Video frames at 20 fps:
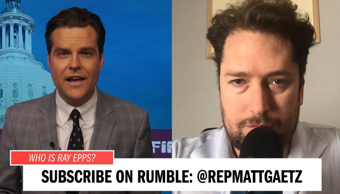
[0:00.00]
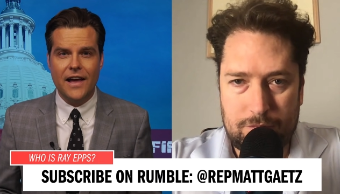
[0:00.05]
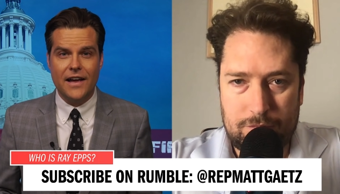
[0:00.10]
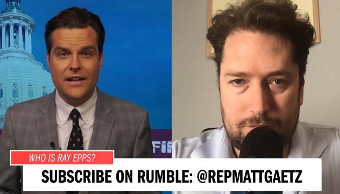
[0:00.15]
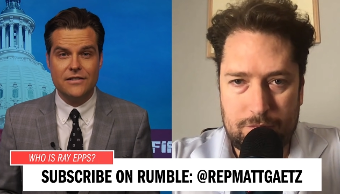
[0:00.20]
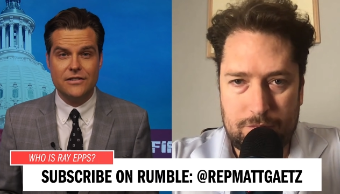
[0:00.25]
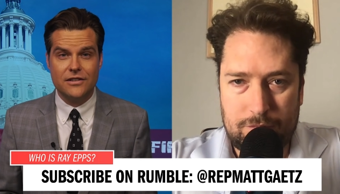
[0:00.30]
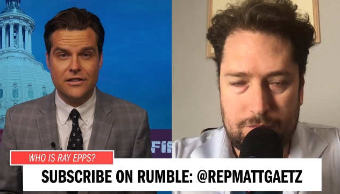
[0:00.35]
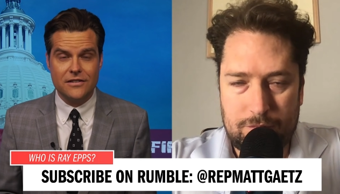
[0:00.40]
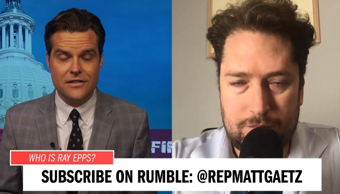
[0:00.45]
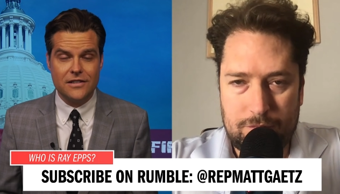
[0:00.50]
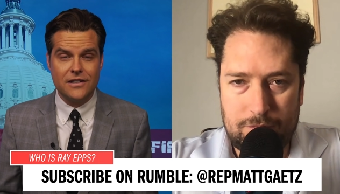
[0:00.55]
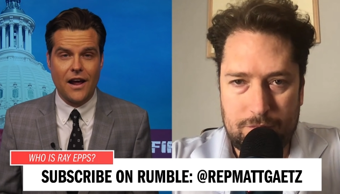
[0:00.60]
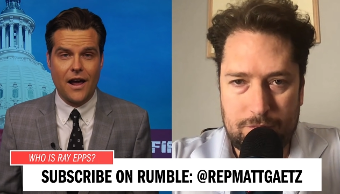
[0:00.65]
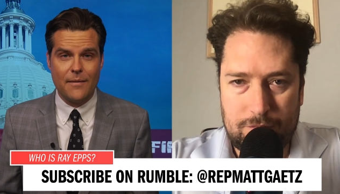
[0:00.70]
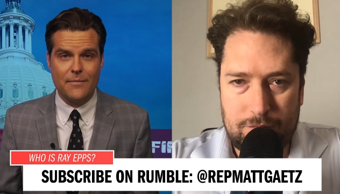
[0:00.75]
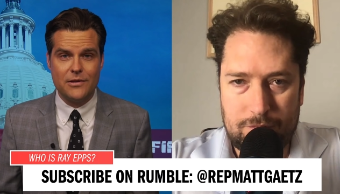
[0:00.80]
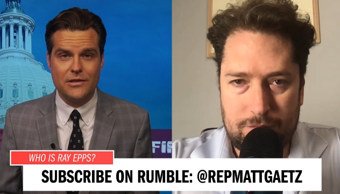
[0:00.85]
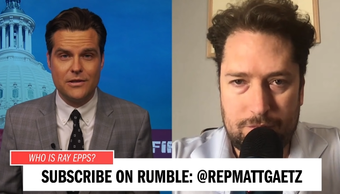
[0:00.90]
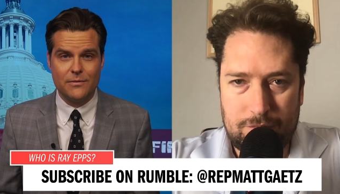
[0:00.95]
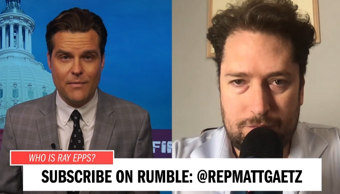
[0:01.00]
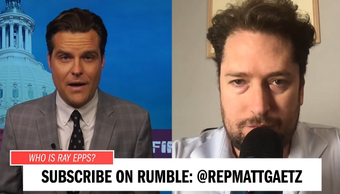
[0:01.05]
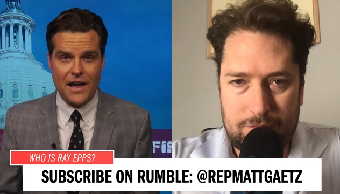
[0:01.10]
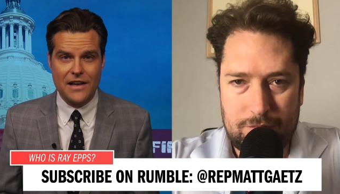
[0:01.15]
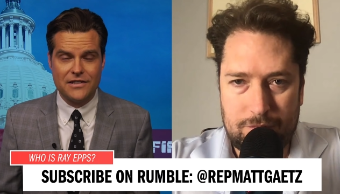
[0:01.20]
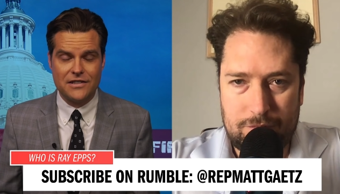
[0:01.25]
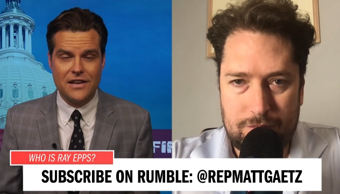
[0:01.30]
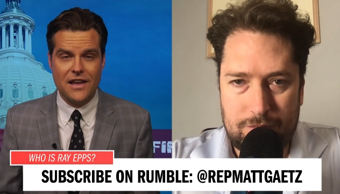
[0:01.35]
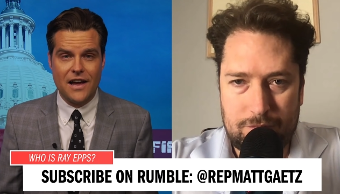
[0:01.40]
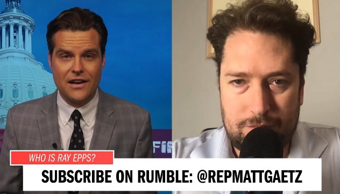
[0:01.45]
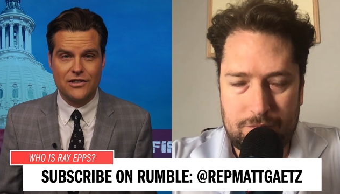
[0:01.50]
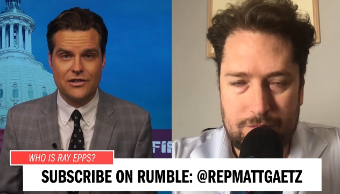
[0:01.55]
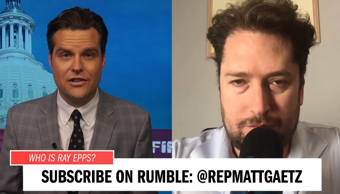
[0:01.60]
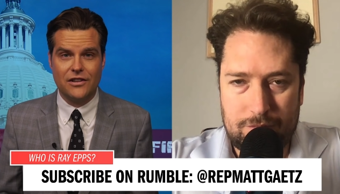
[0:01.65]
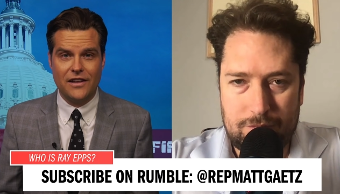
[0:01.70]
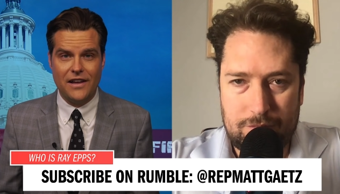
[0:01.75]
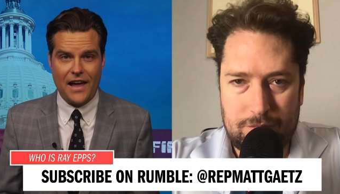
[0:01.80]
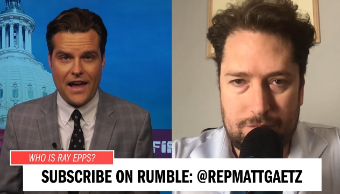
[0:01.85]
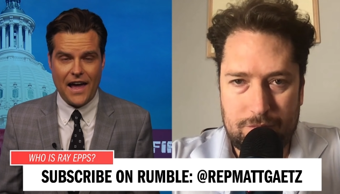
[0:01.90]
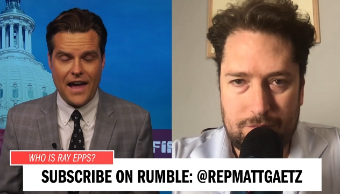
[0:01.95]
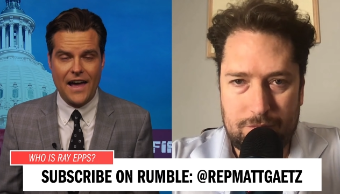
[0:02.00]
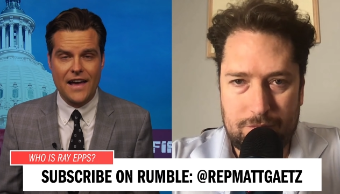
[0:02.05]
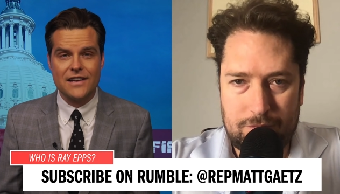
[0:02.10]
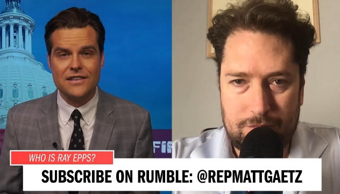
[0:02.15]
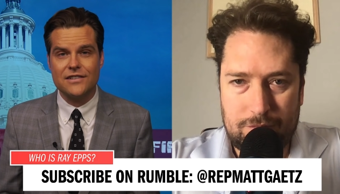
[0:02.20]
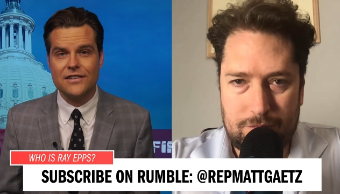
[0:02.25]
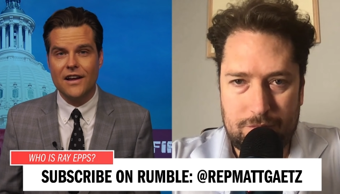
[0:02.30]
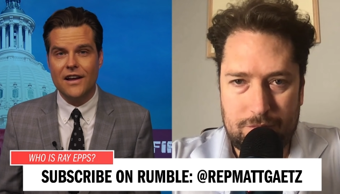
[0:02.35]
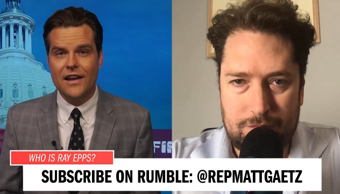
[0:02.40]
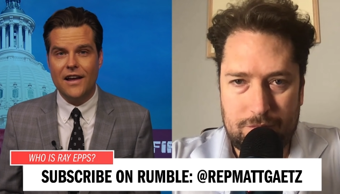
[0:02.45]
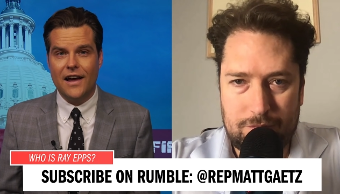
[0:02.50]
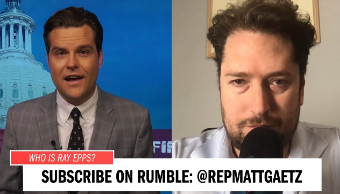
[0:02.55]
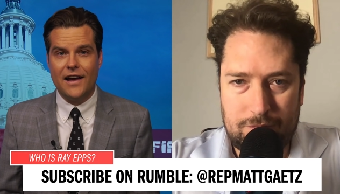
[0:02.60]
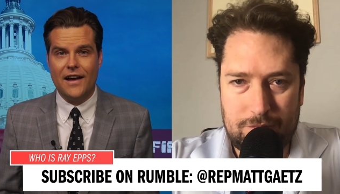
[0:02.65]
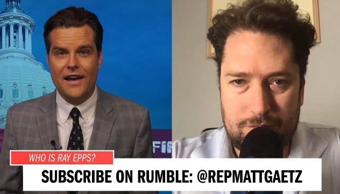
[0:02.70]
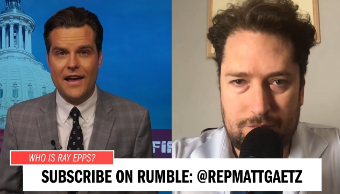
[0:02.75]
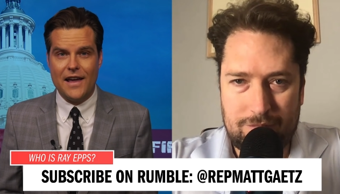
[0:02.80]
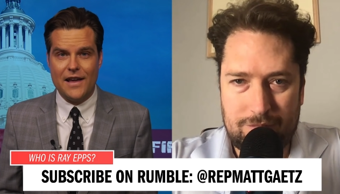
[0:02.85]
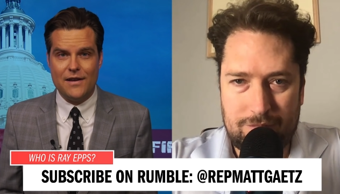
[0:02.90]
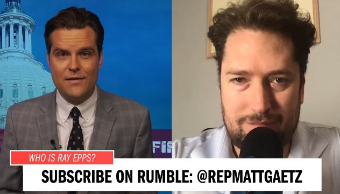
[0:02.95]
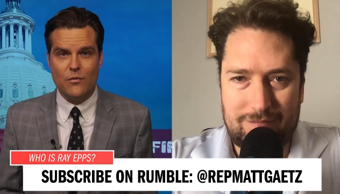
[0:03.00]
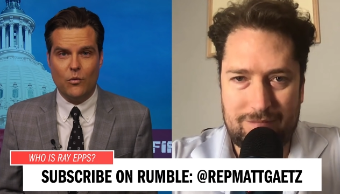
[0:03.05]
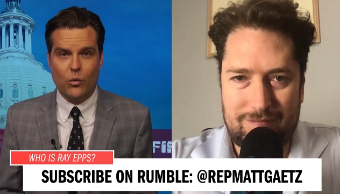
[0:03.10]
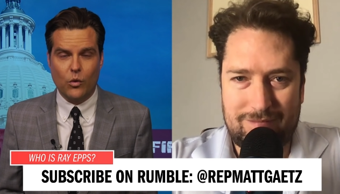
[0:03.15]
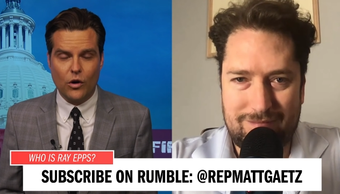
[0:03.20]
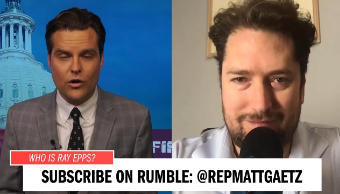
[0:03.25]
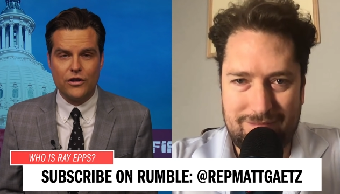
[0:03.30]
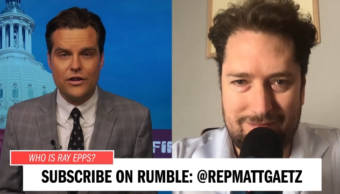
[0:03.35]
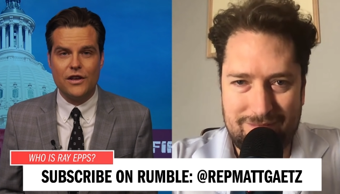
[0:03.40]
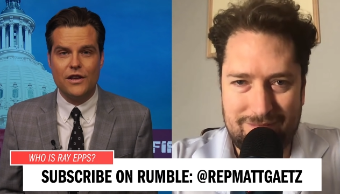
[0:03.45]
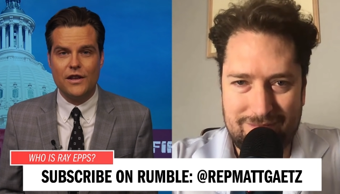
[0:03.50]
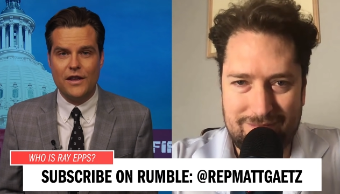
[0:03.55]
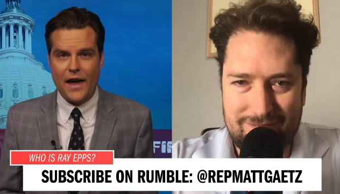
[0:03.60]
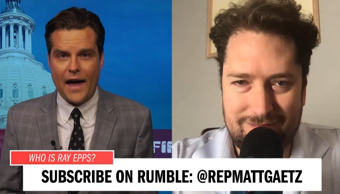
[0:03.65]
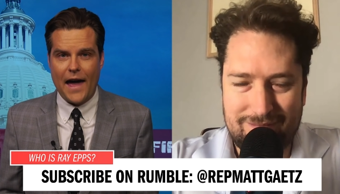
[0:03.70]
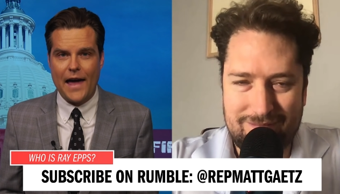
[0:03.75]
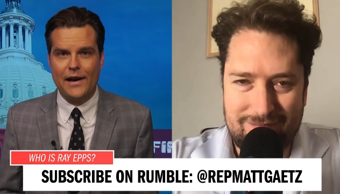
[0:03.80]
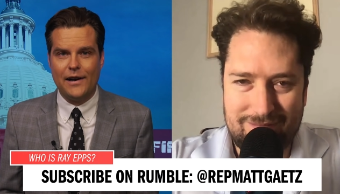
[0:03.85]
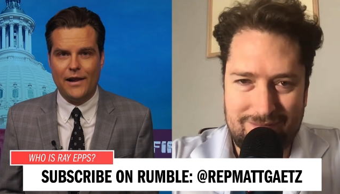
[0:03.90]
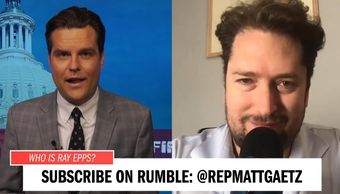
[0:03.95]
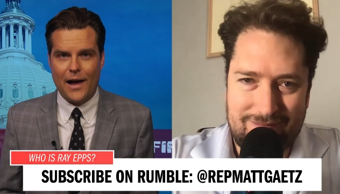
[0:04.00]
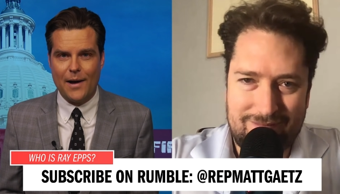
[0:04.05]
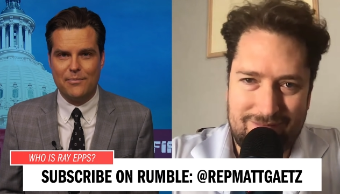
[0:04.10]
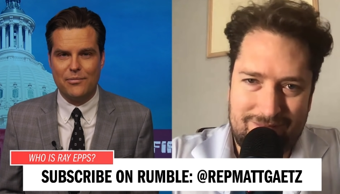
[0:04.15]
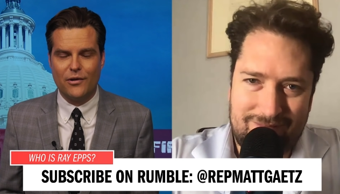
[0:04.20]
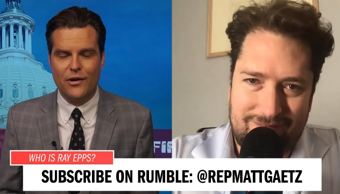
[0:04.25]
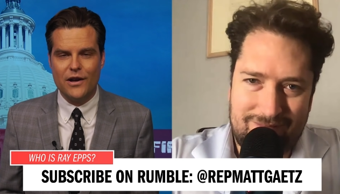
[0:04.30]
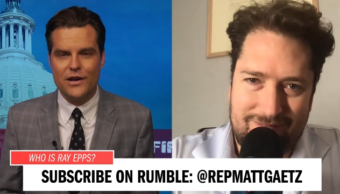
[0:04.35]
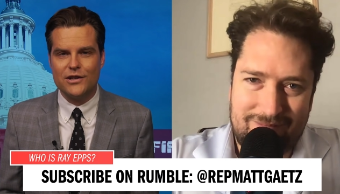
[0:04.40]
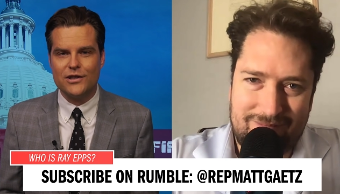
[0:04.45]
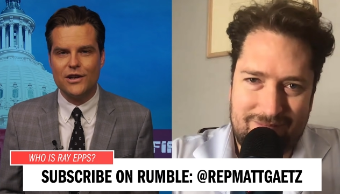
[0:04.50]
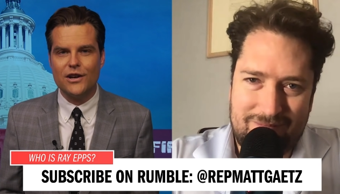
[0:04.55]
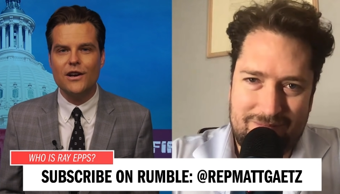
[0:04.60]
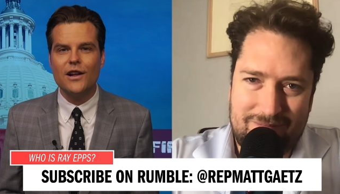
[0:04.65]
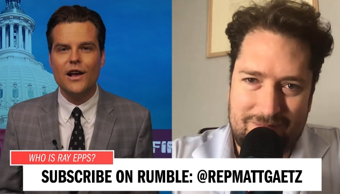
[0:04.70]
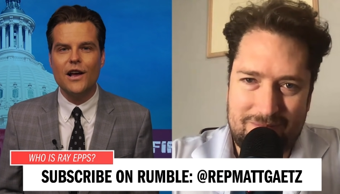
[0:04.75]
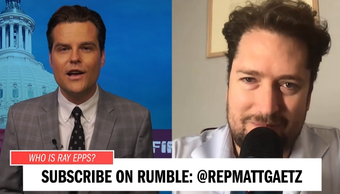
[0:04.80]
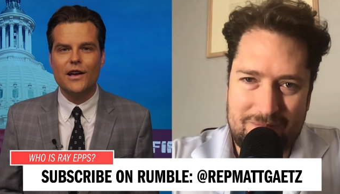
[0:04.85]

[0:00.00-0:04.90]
Speaker 1: And since Thomas Massie actually has a working cattle operation,